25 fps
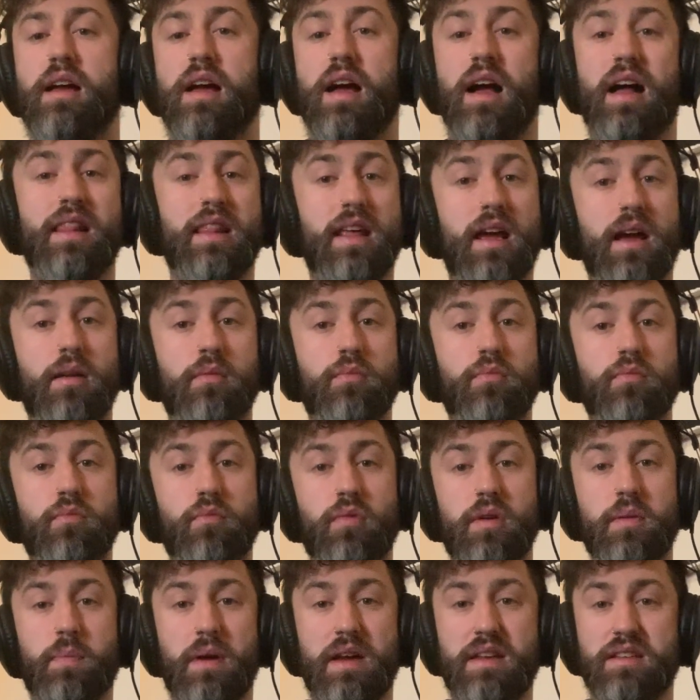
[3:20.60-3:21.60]
and then
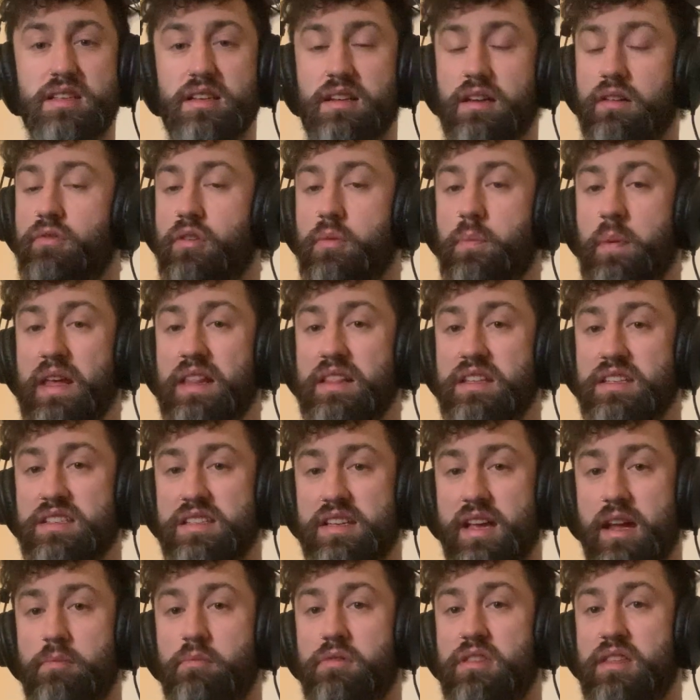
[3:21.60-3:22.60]
we basically repeat the
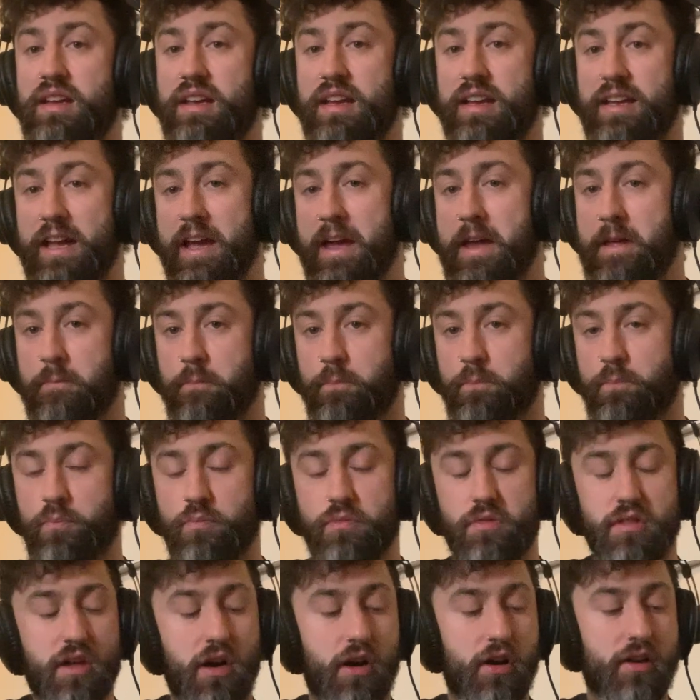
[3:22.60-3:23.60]
same thing again.
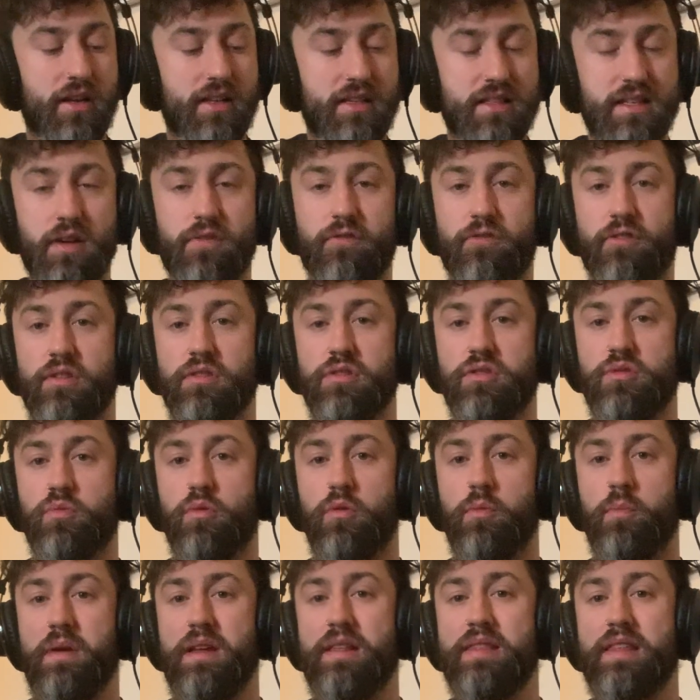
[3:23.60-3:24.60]
The only difference
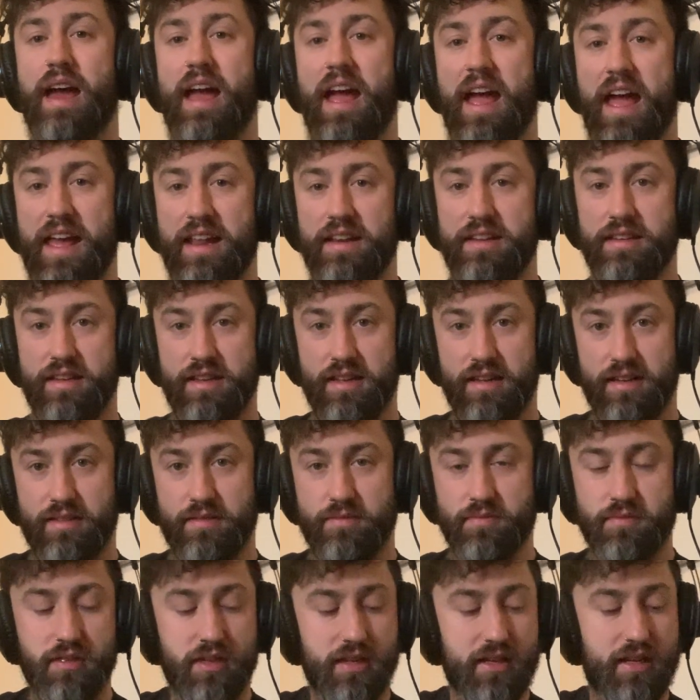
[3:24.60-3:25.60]
will be the
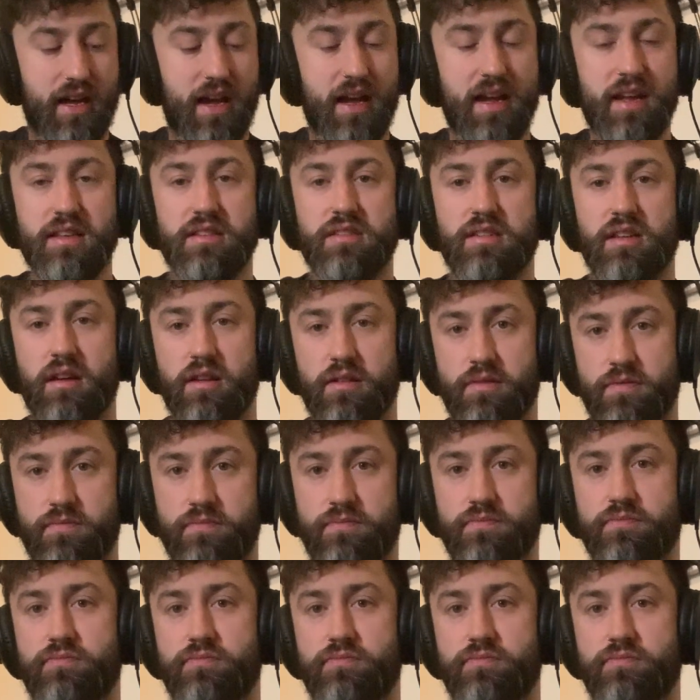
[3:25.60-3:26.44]
ending. Okay, so 2, 3,